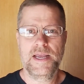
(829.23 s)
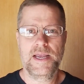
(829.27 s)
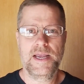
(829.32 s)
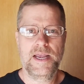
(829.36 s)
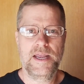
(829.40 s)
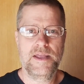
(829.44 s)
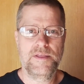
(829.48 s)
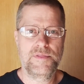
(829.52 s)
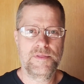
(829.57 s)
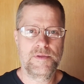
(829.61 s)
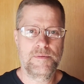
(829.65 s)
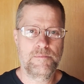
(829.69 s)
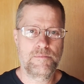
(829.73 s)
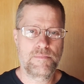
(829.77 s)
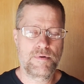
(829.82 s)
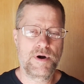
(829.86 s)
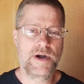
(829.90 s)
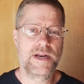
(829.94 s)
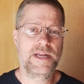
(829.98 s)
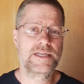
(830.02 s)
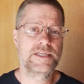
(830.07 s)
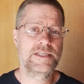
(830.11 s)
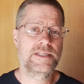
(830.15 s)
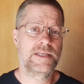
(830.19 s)
and the
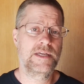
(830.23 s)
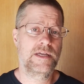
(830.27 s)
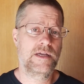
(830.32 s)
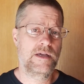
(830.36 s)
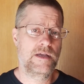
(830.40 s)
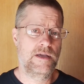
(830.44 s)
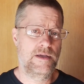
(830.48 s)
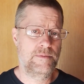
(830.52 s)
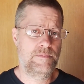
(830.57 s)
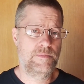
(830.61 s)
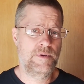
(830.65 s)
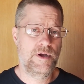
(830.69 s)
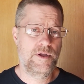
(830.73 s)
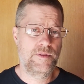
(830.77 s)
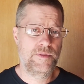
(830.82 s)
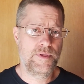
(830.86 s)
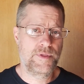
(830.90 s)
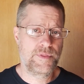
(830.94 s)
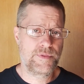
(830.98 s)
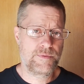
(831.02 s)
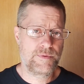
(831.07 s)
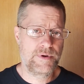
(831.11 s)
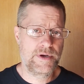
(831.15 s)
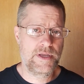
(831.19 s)
brakes that come on the
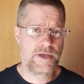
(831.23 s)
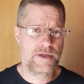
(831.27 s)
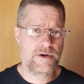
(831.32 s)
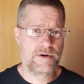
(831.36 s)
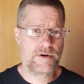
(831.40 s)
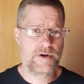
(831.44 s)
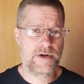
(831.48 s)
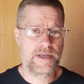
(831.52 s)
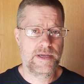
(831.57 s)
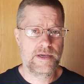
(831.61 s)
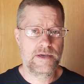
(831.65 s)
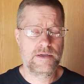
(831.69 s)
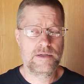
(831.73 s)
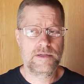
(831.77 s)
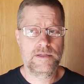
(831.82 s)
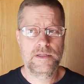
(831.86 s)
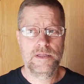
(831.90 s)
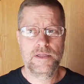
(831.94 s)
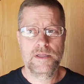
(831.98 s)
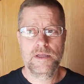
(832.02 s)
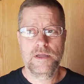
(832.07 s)
300L